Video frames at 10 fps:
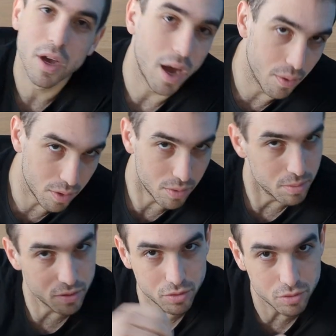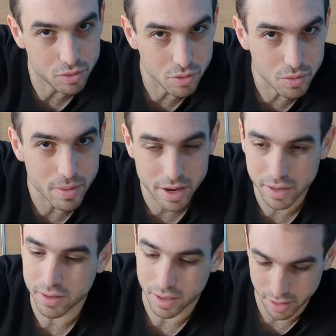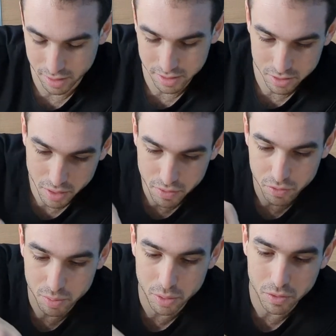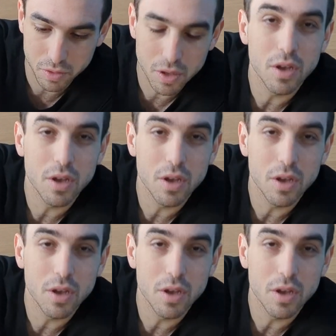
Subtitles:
I will remove the 2 main hard disk drive to put